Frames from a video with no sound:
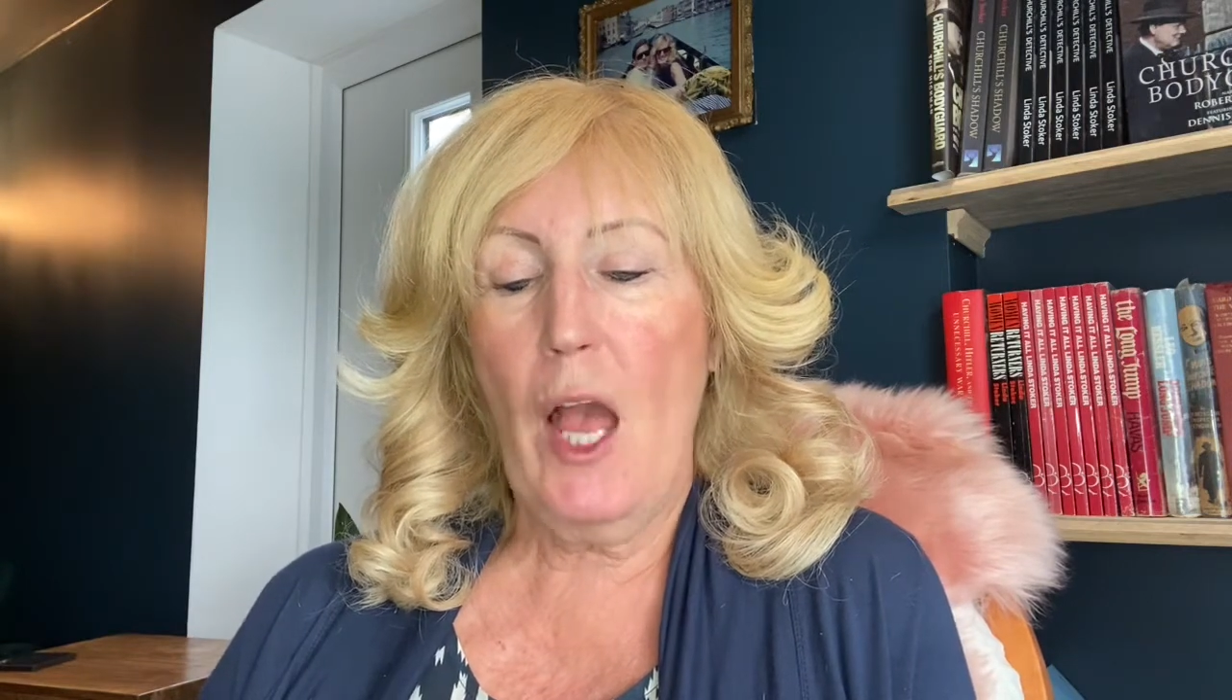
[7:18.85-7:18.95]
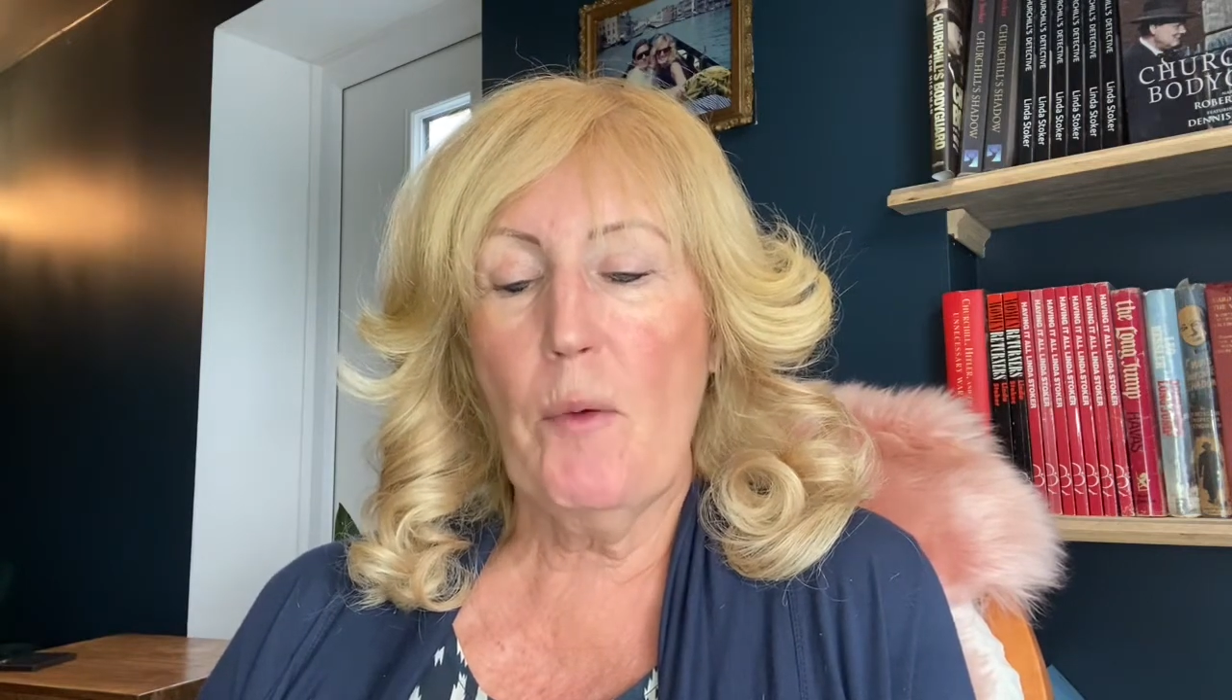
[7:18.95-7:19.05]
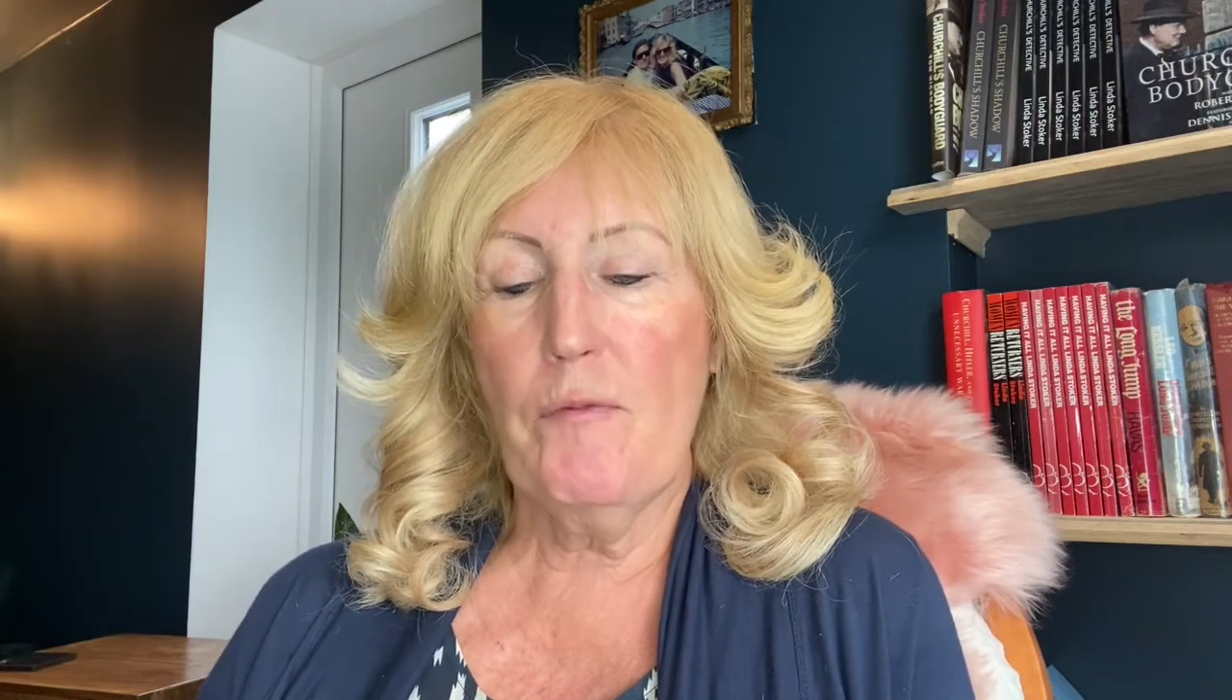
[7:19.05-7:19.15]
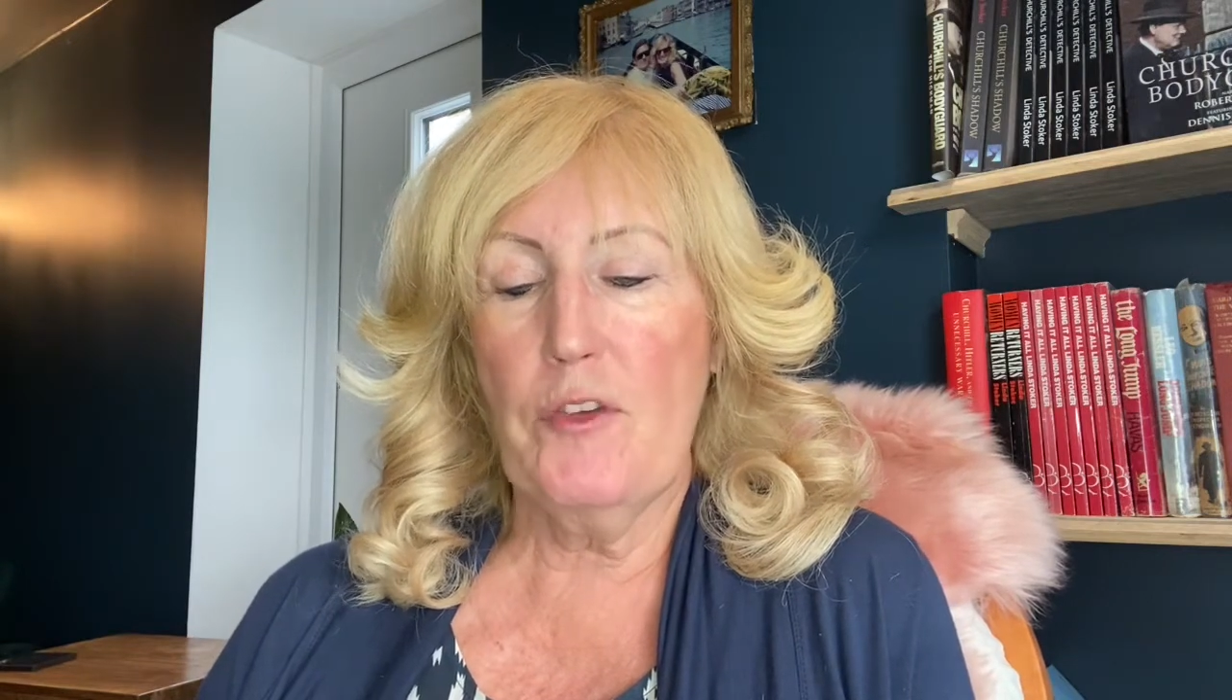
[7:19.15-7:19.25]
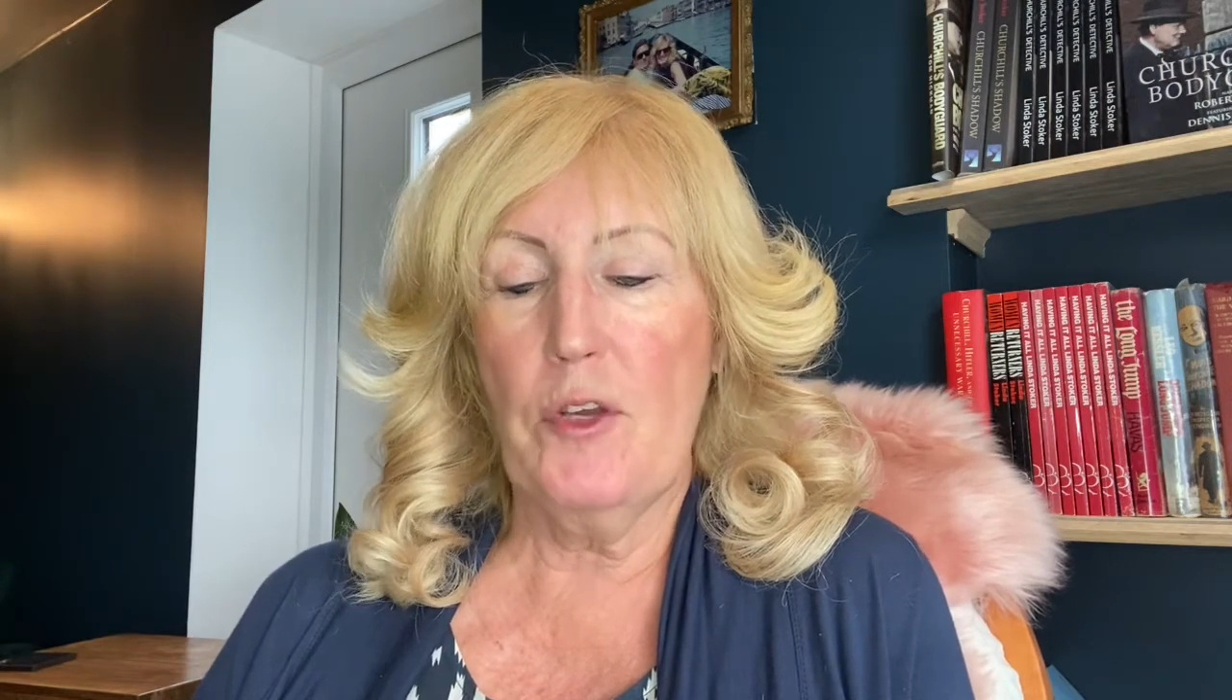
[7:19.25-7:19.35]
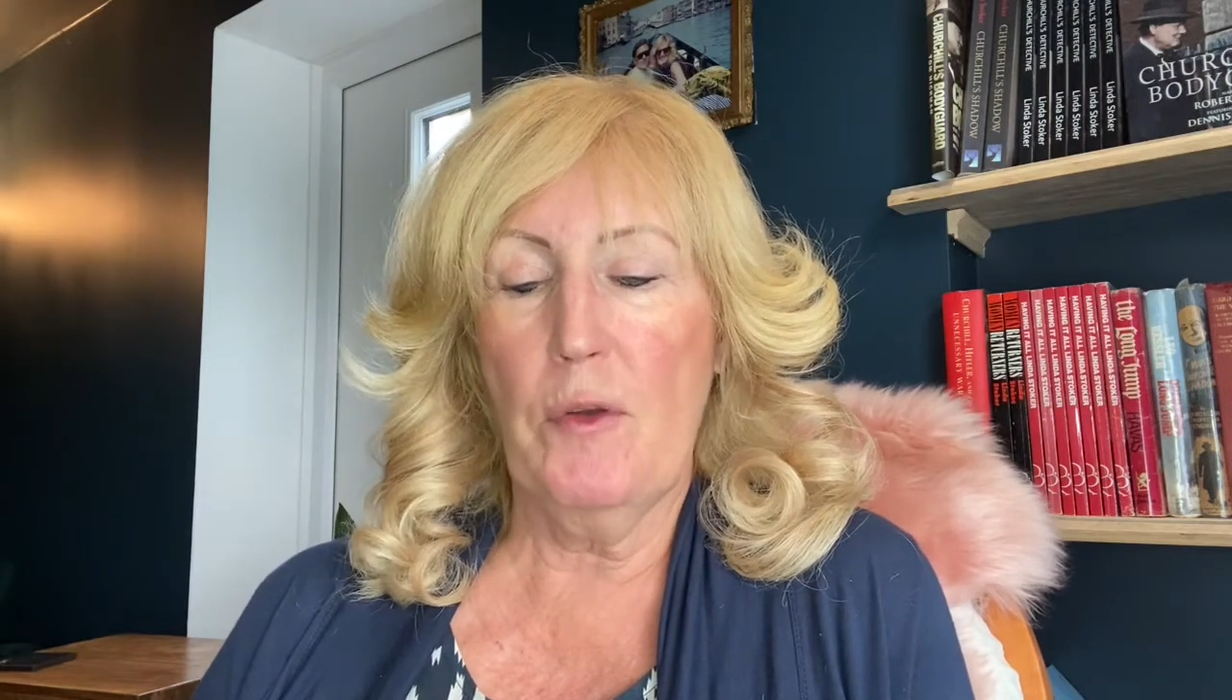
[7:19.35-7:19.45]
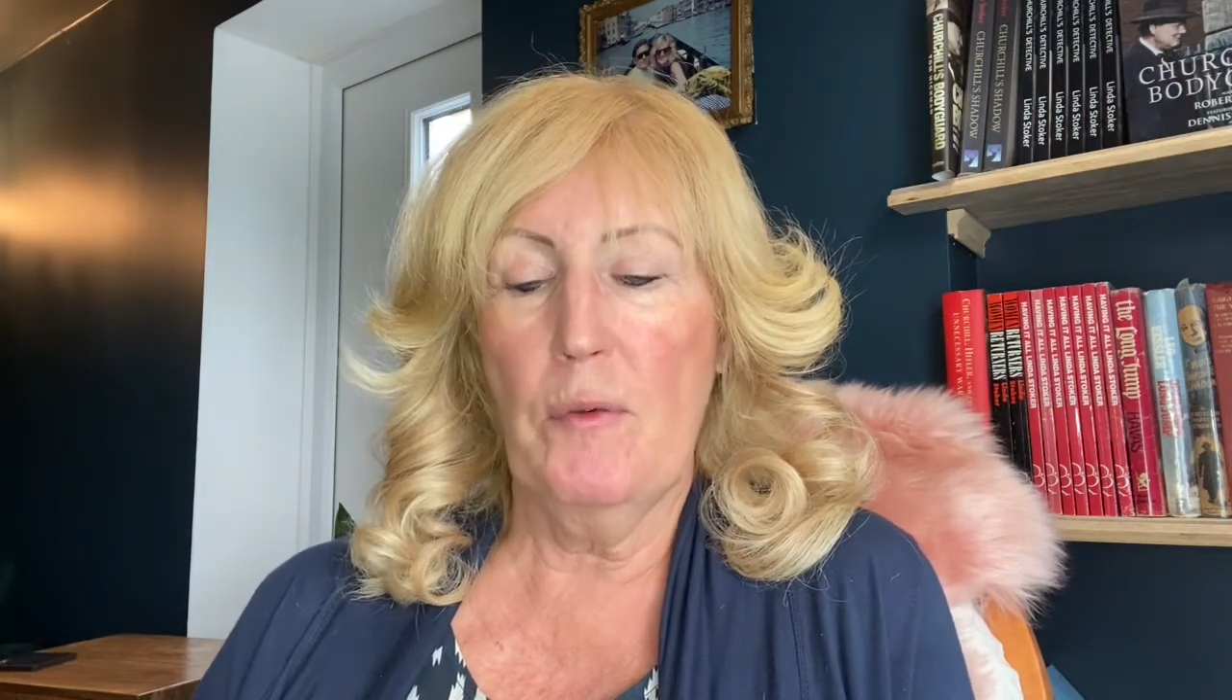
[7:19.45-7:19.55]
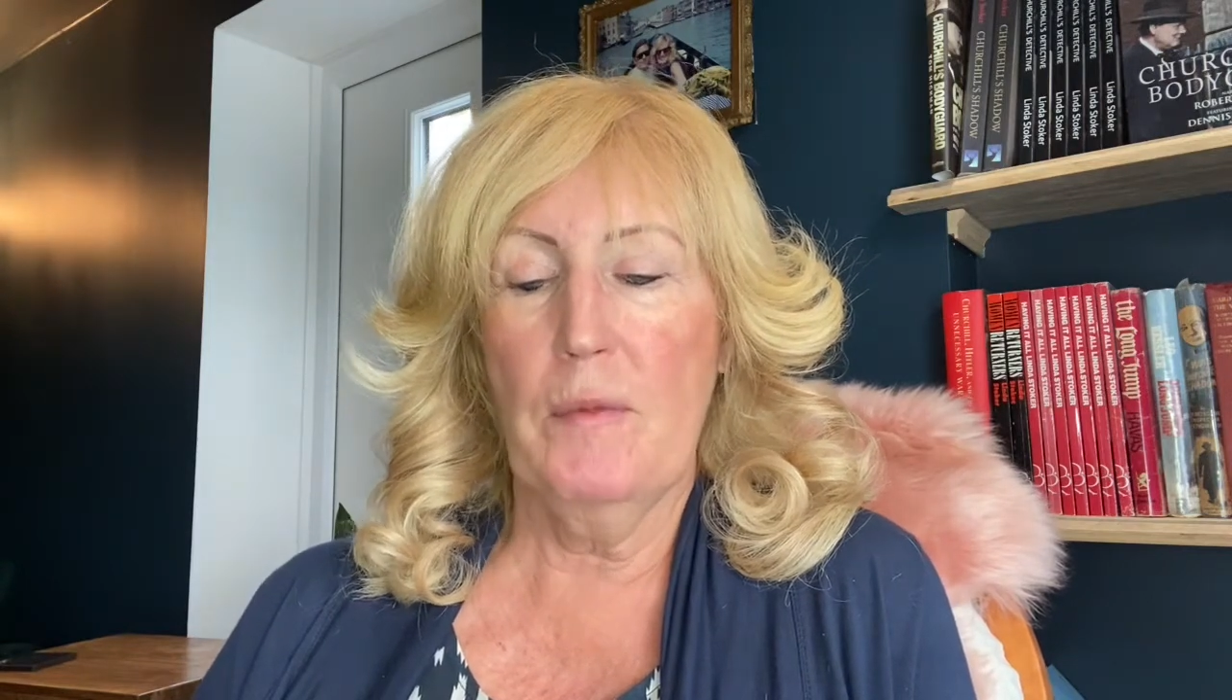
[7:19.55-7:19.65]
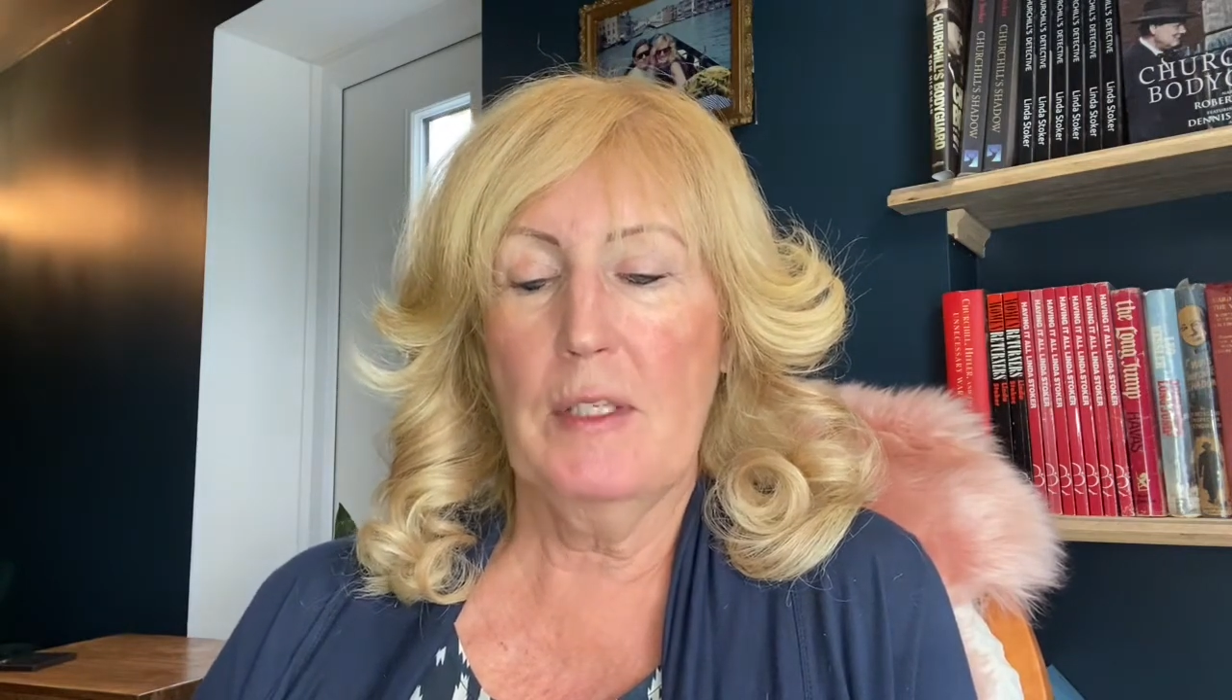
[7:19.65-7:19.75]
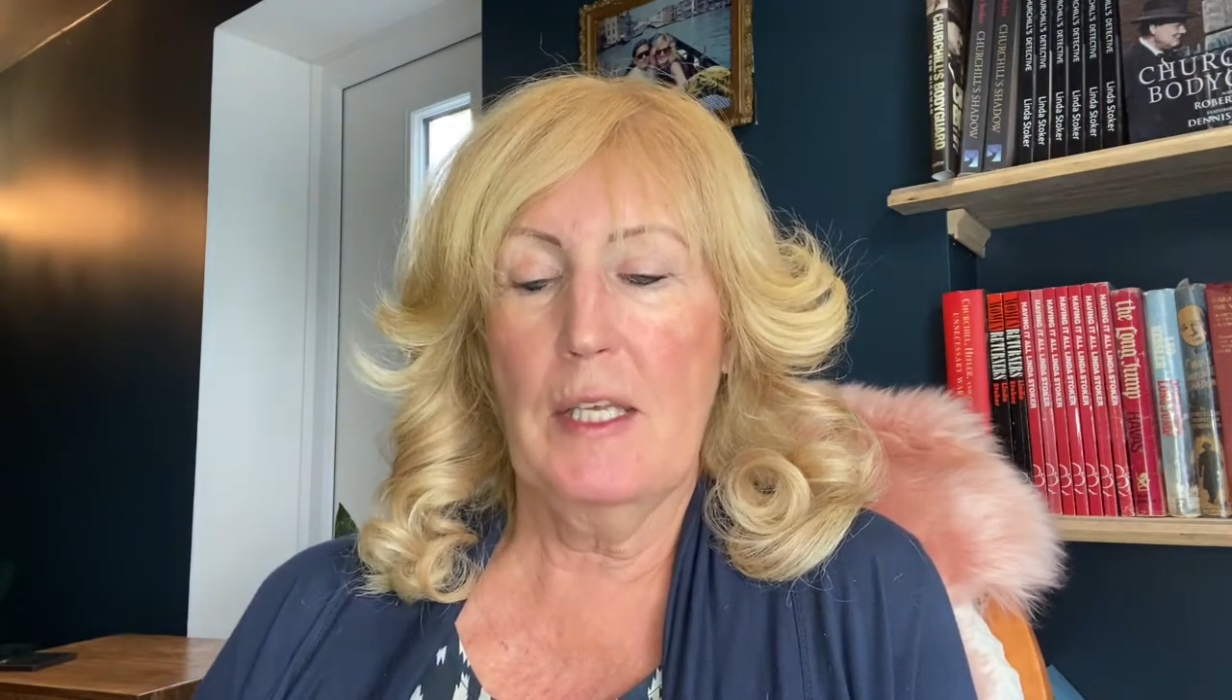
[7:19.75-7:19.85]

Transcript: help for you,